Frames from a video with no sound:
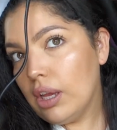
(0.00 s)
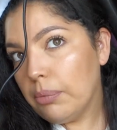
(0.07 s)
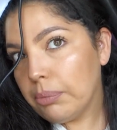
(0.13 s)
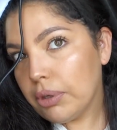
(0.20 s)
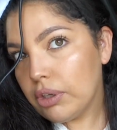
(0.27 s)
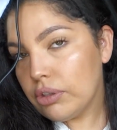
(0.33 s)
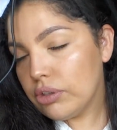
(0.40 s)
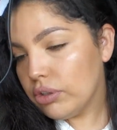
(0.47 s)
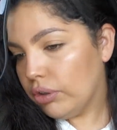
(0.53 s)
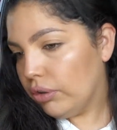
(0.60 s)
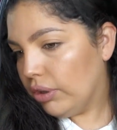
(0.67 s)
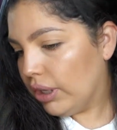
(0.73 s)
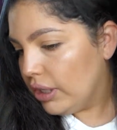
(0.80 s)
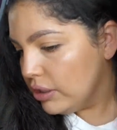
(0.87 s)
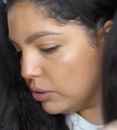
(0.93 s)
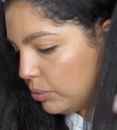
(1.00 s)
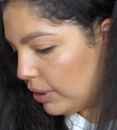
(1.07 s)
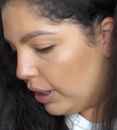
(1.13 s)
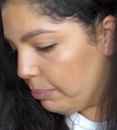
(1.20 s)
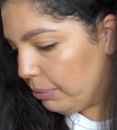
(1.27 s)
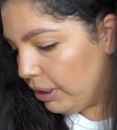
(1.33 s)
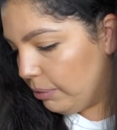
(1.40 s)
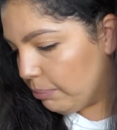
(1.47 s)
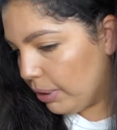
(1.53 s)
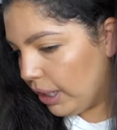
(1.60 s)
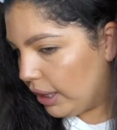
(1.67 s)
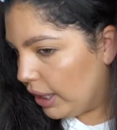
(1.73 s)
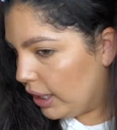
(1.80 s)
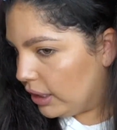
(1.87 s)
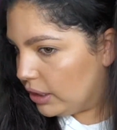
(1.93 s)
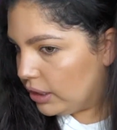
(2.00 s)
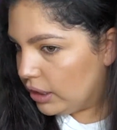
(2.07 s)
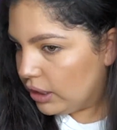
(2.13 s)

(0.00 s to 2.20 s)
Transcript: I'm gonna show you guys what I mean by that.